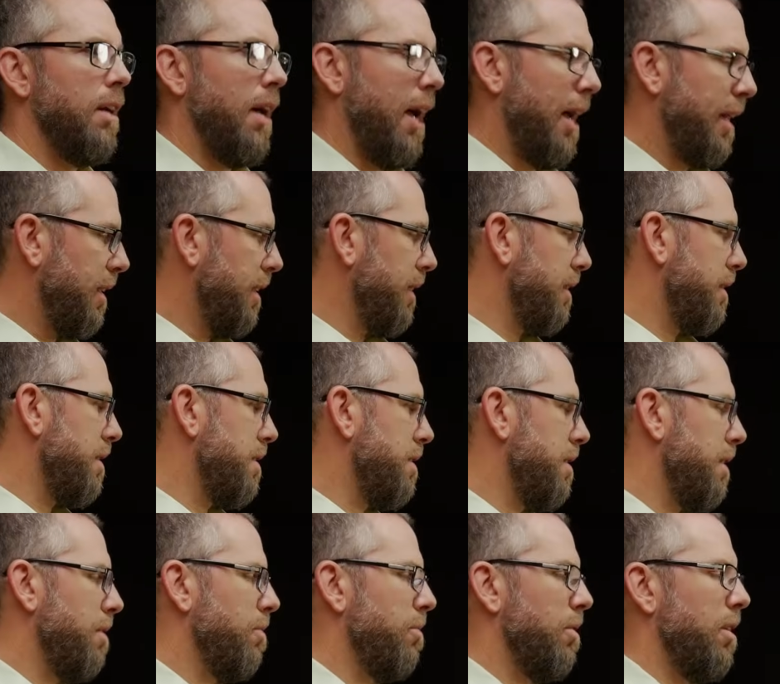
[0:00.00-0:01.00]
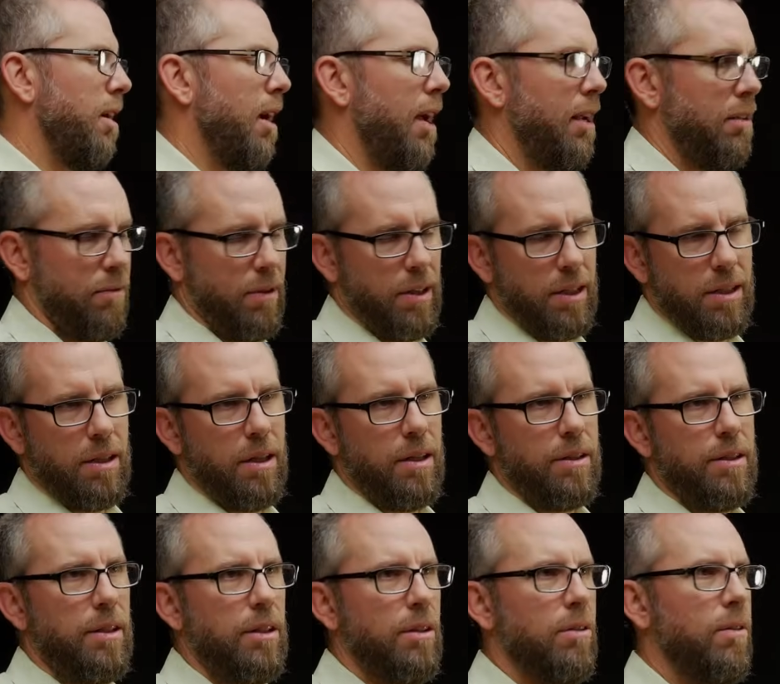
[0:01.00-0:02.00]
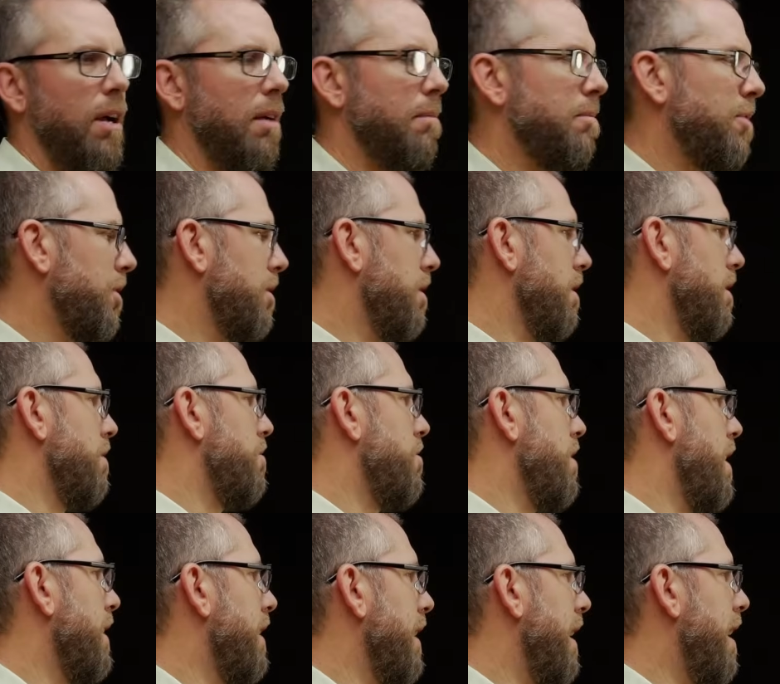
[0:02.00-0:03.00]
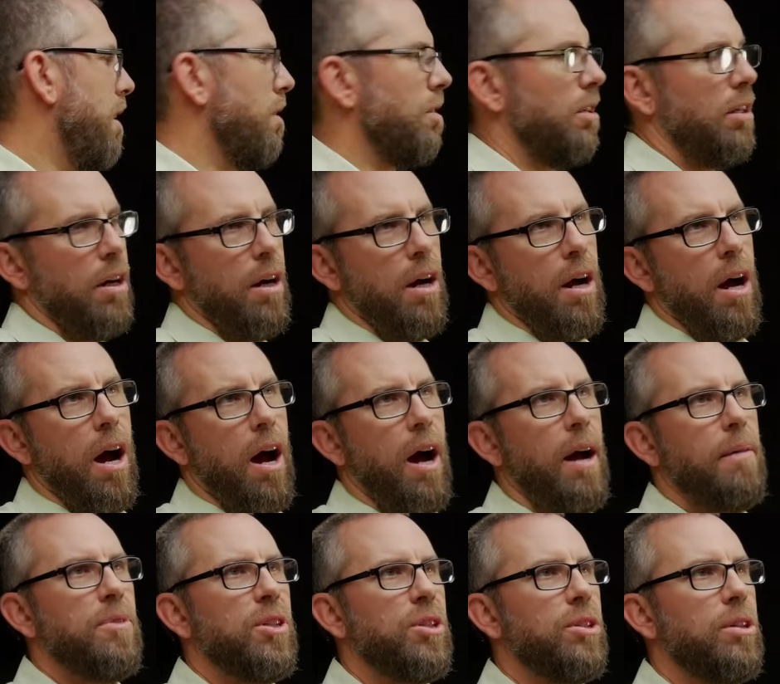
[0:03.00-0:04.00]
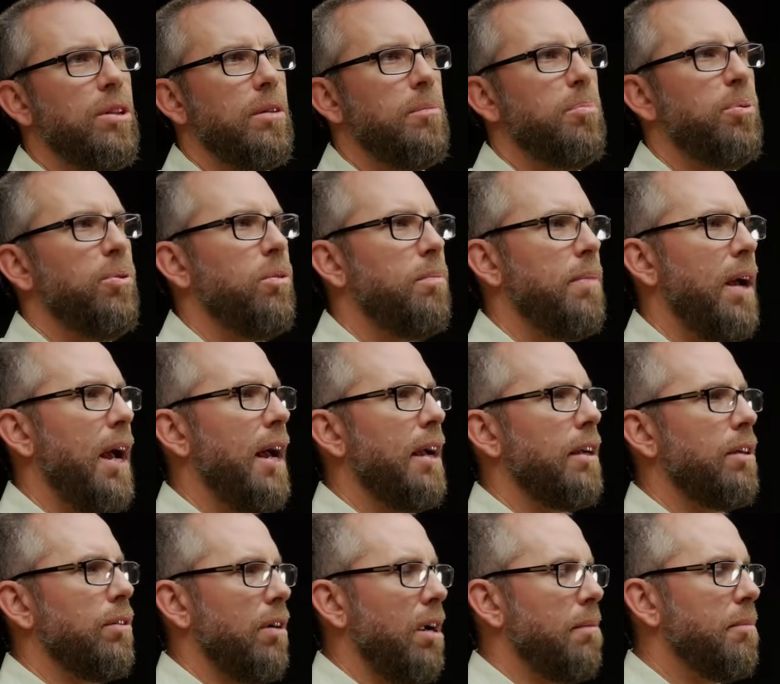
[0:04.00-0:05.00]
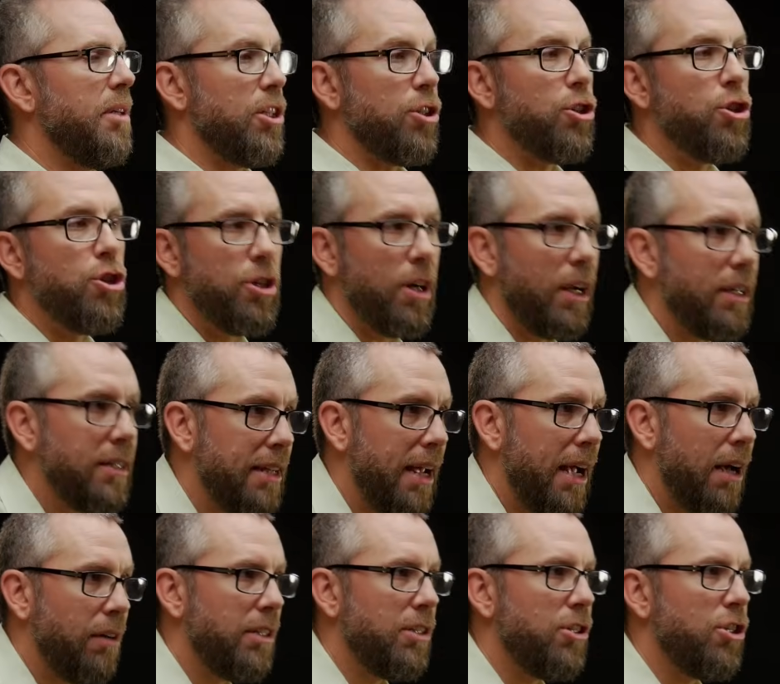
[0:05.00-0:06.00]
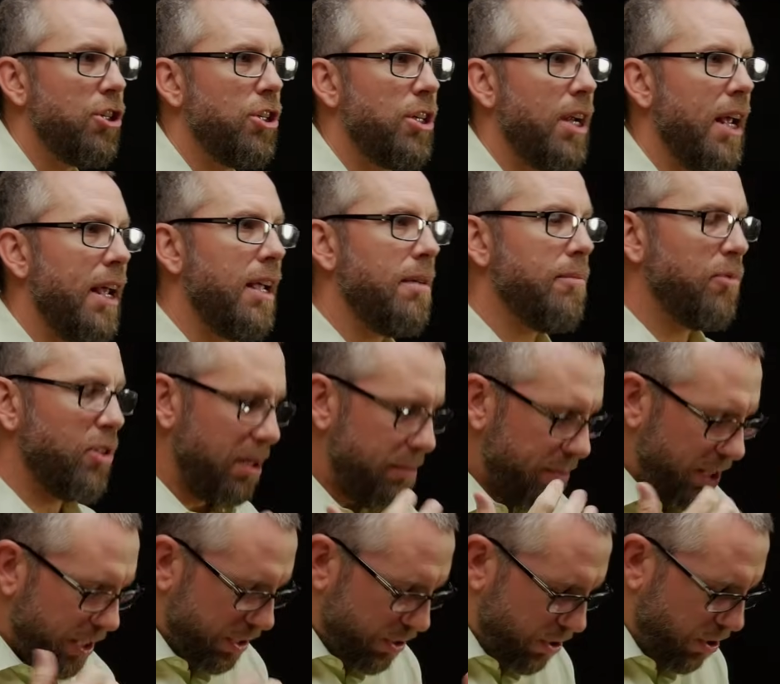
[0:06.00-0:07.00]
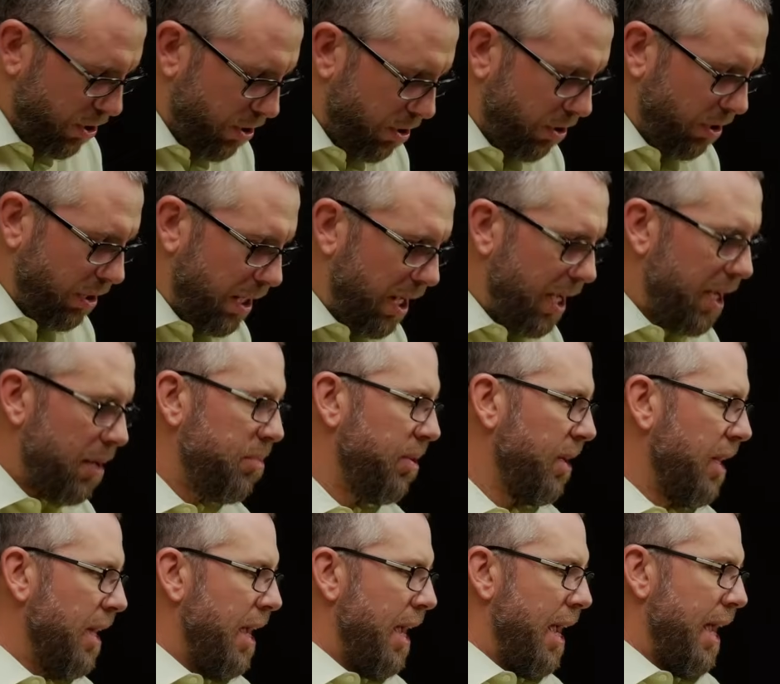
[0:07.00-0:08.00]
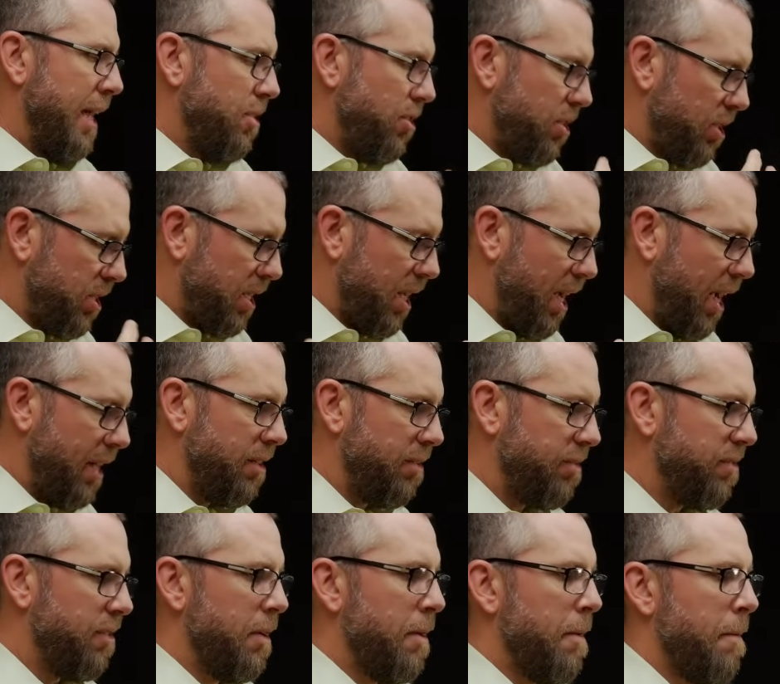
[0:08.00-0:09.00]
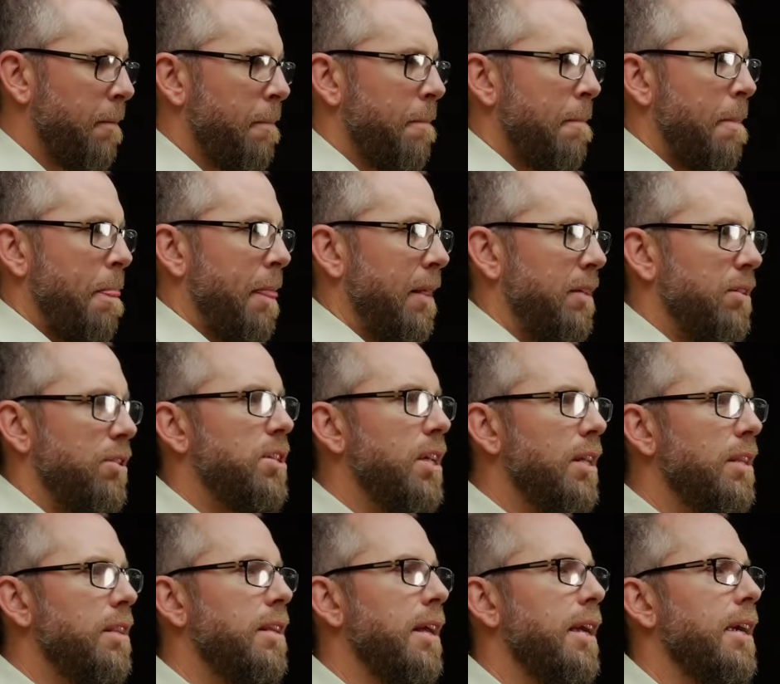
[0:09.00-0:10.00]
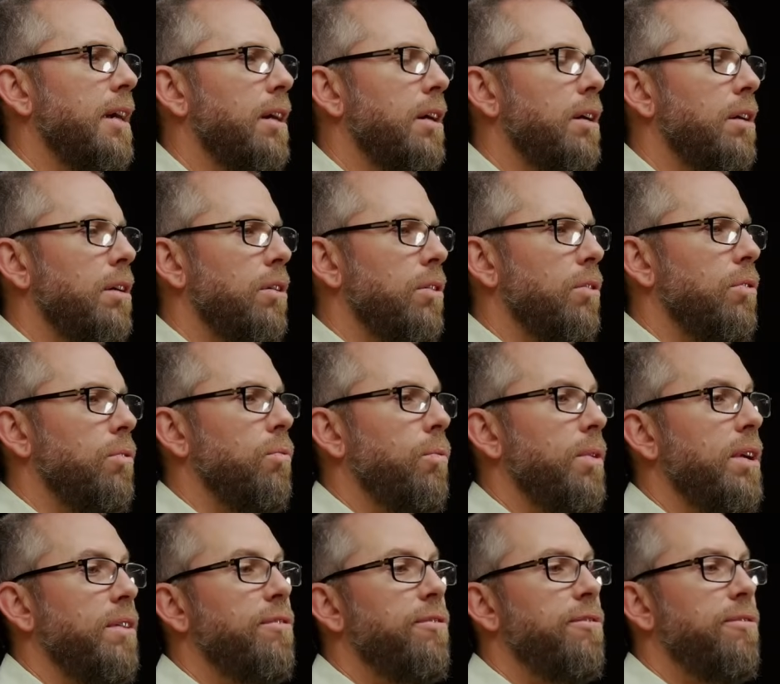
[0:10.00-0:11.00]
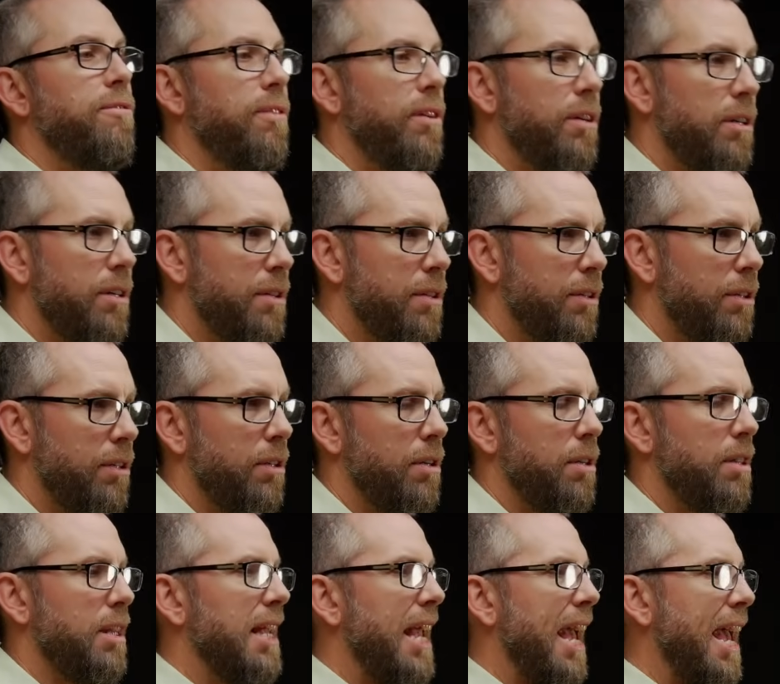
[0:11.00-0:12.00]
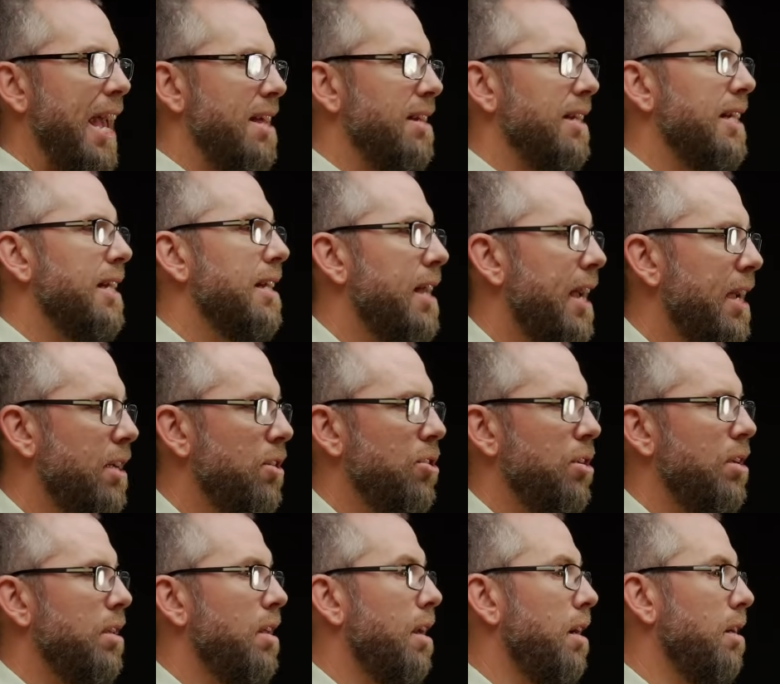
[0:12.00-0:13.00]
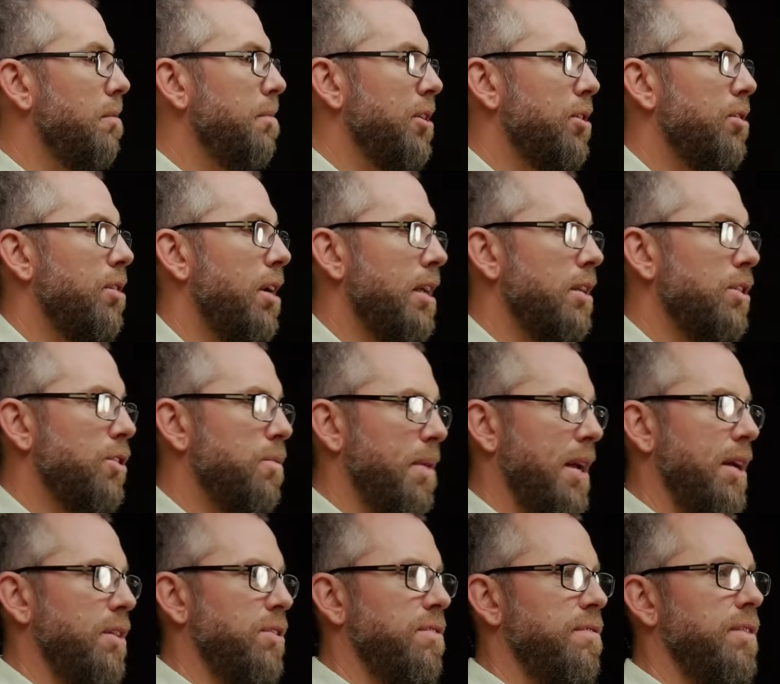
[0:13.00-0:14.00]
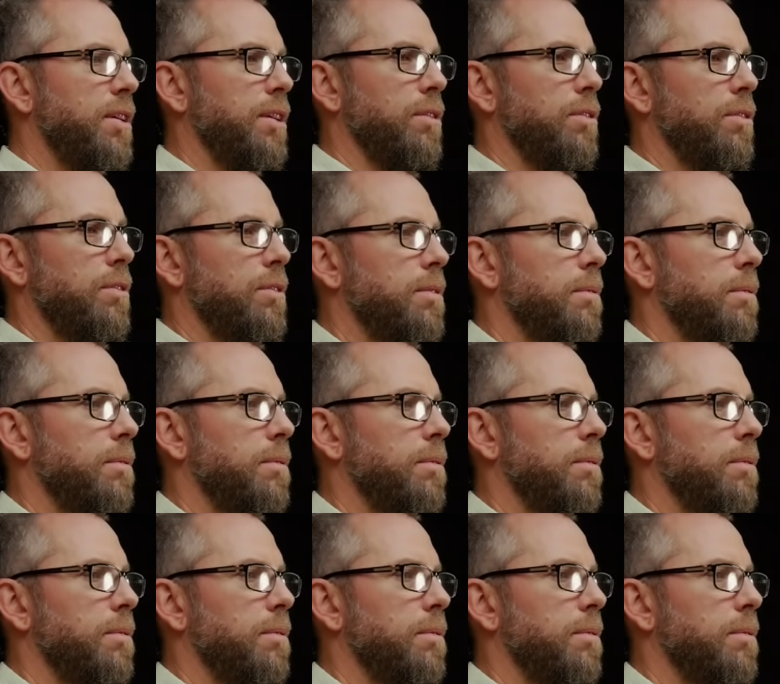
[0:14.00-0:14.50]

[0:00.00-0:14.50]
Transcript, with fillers: I can get this anywhere, I don't want to talk to you, I'm just going to check out, or I'm just going to pull back, or I'm going to shut down in shame, or I'm going to turtle up and just kind of sit there, we further the alienation that our betrayed spouse feels.